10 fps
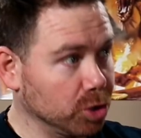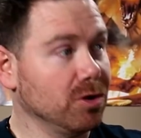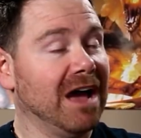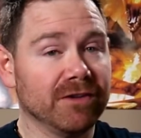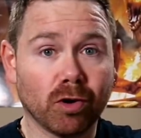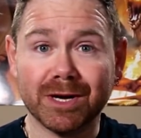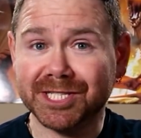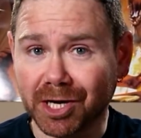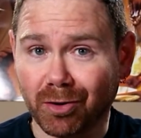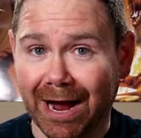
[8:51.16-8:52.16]
you have an
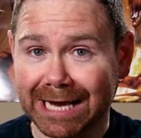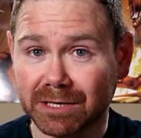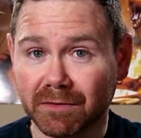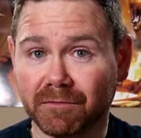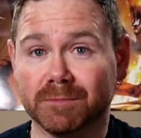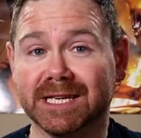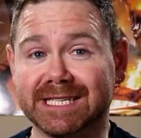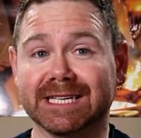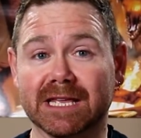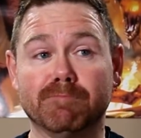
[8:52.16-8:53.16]
aristocrat from the
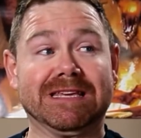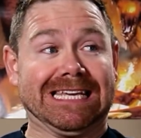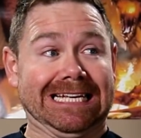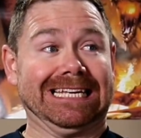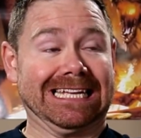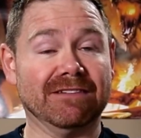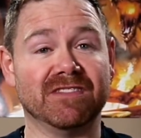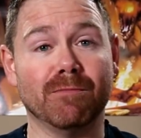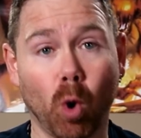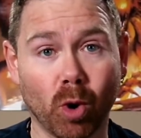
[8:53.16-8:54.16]
city, begin to give
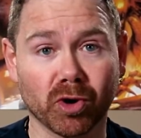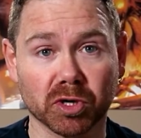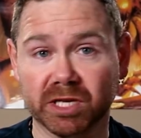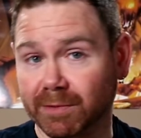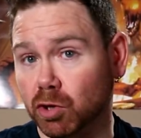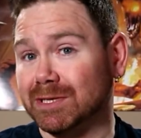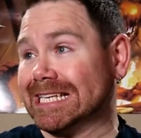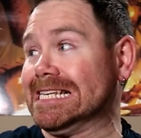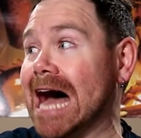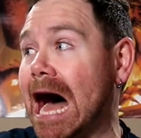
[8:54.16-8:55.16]
them order, somebody who is
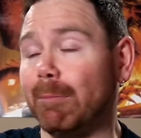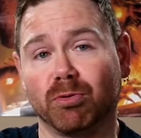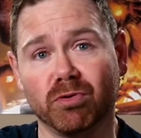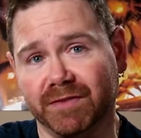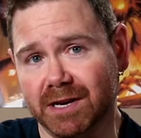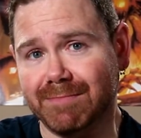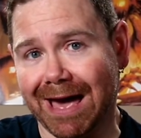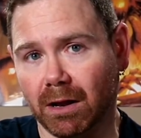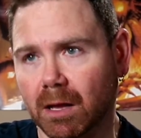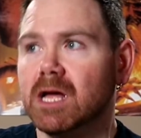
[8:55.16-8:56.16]
not proven in
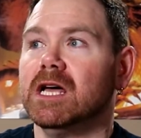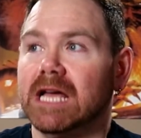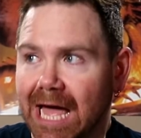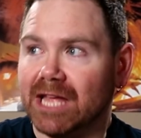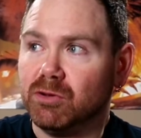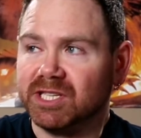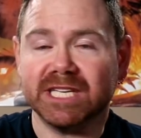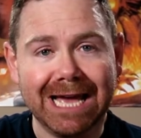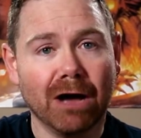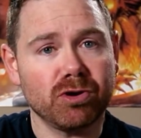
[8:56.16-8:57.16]
battle and you
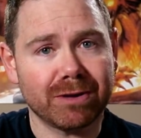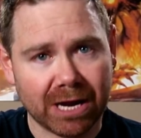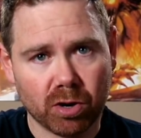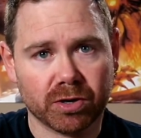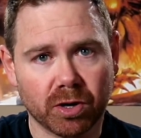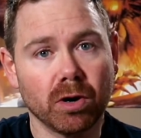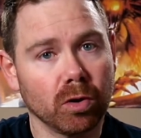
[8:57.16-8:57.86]
see how your character